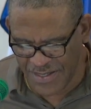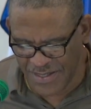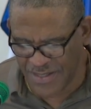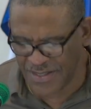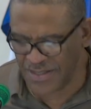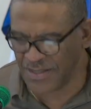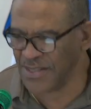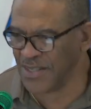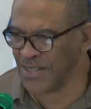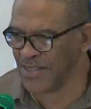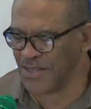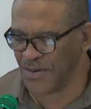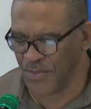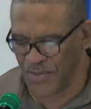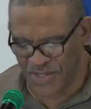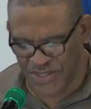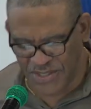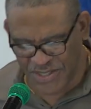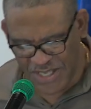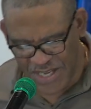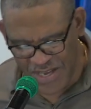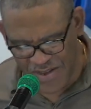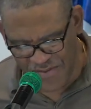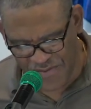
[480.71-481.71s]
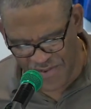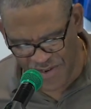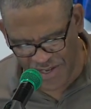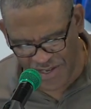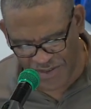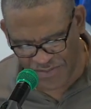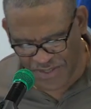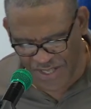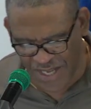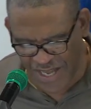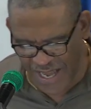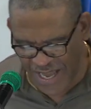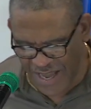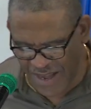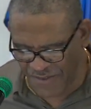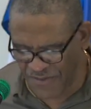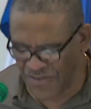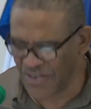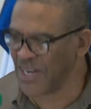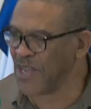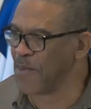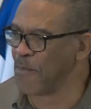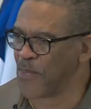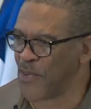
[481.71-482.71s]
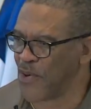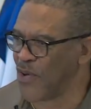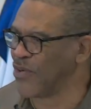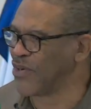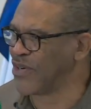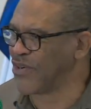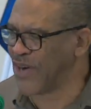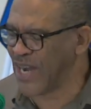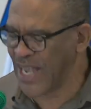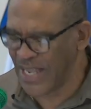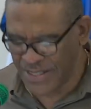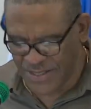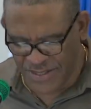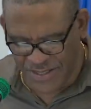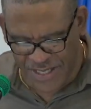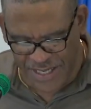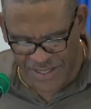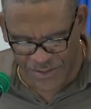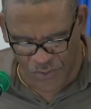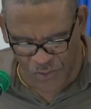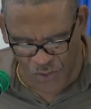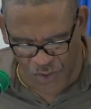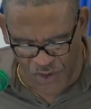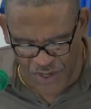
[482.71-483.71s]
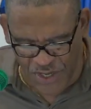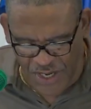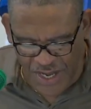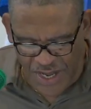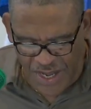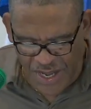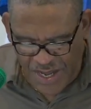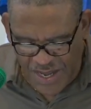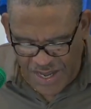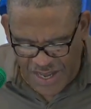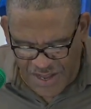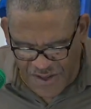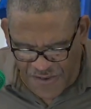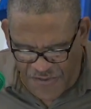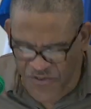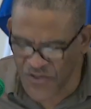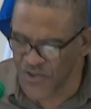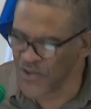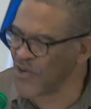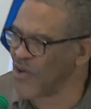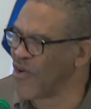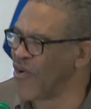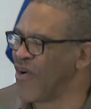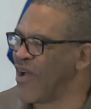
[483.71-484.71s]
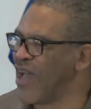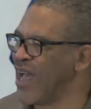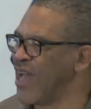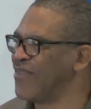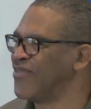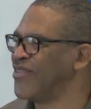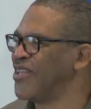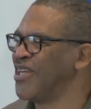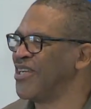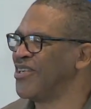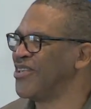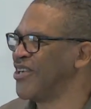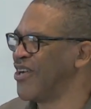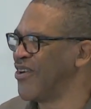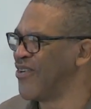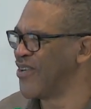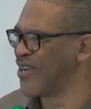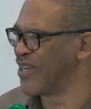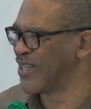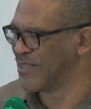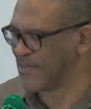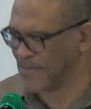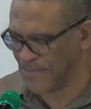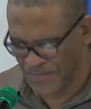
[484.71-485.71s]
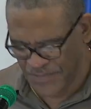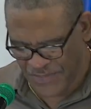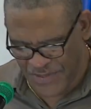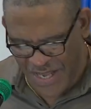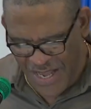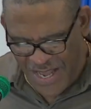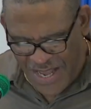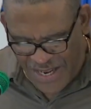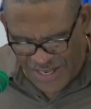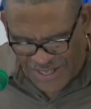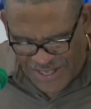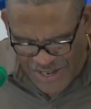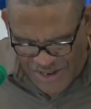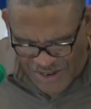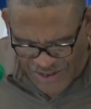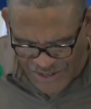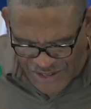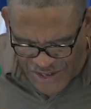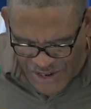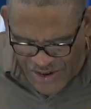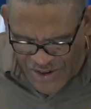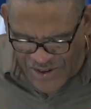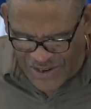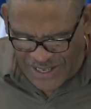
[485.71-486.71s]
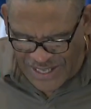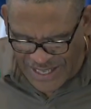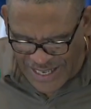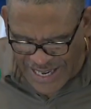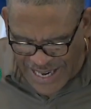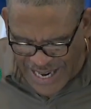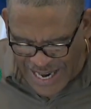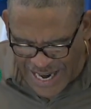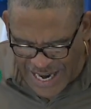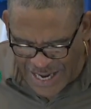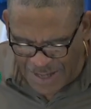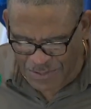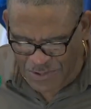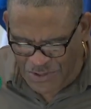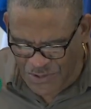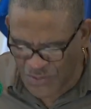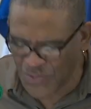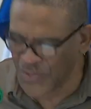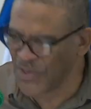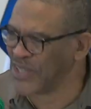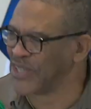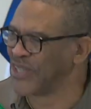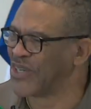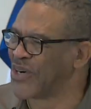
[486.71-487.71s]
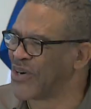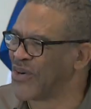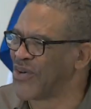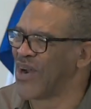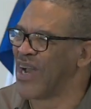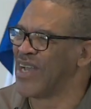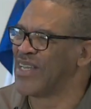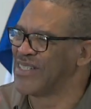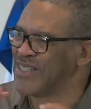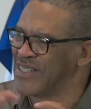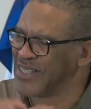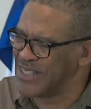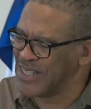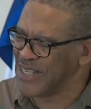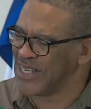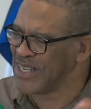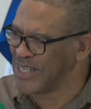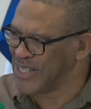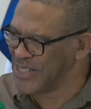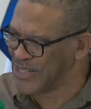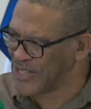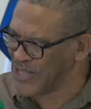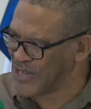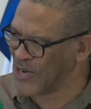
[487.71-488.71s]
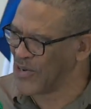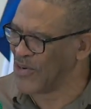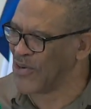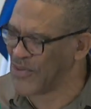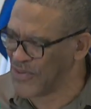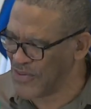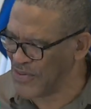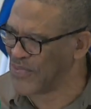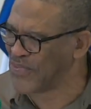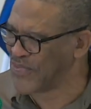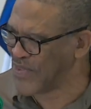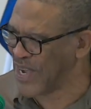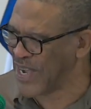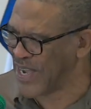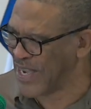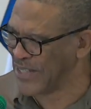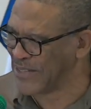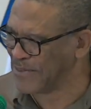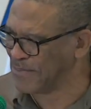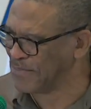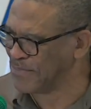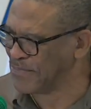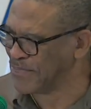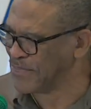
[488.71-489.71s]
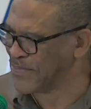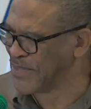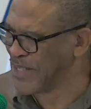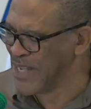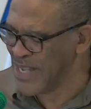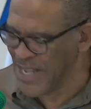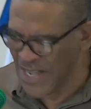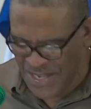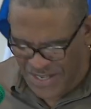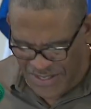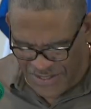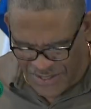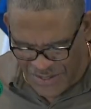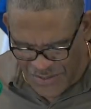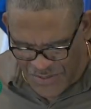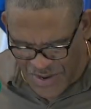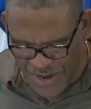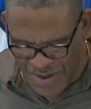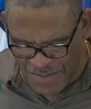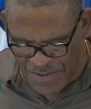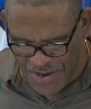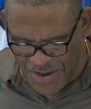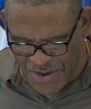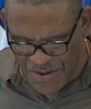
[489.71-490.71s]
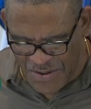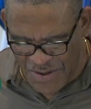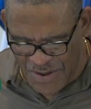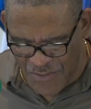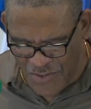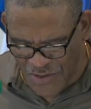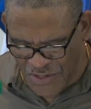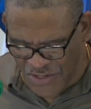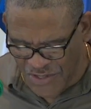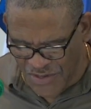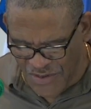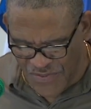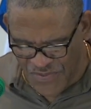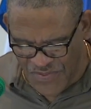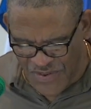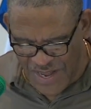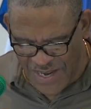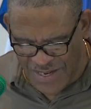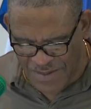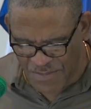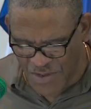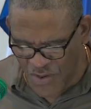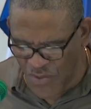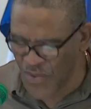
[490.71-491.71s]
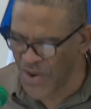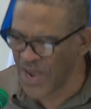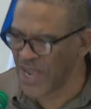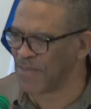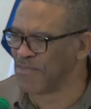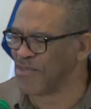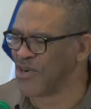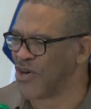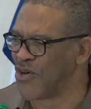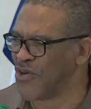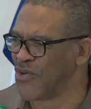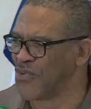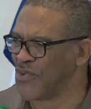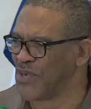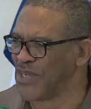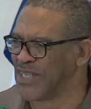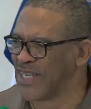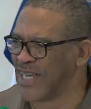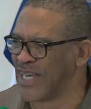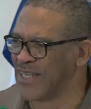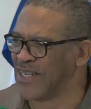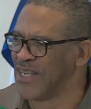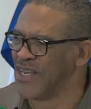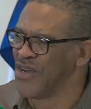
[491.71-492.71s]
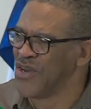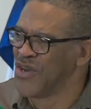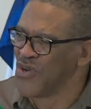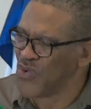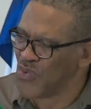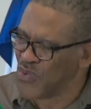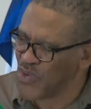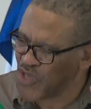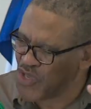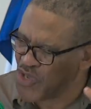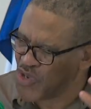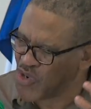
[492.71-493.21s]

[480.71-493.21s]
to the receiver of the heavenly broadcast network if you don't have the anointing. The anointing comes when Christ is glorified. You see where I'm going? I want you to follow me where I'm going with that. When you